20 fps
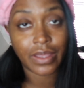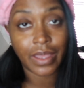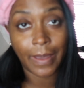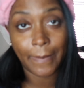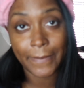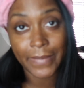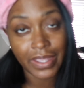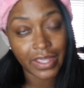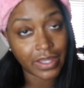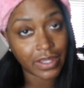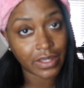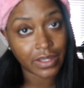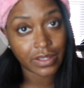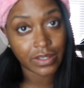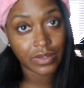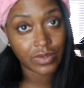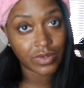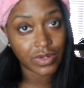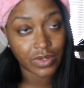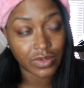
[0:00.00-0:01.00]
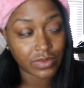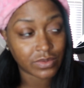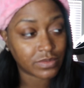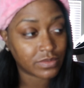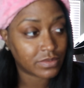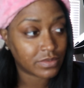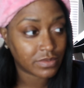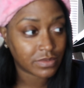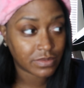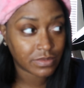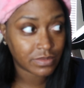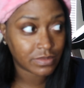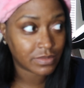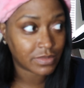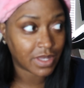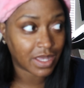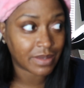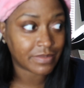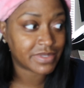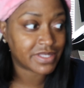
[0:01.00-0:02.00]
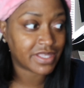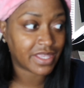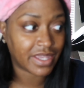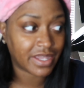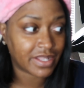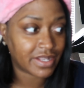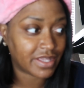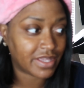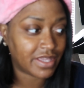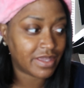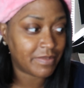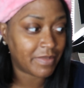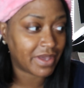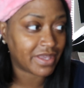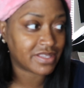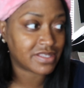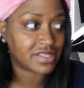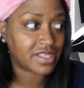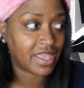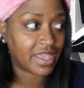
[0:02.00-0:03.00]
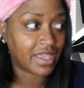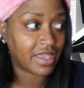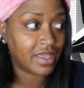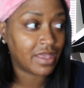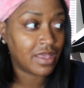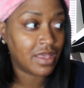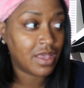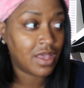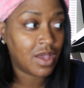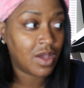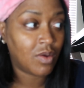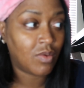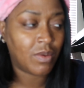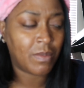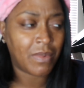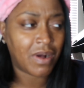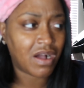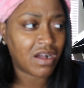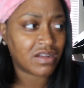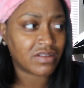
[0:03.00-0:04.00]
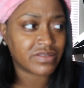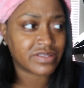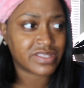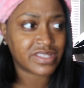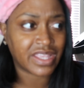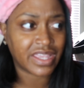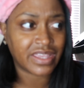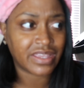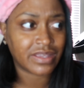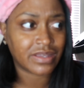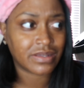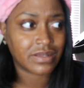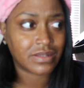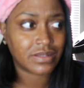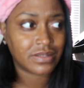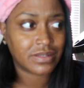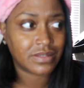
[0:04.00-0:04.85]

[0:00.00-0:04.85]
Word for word: I mean, you know, I'm scared that he might say, "Well, my own stink."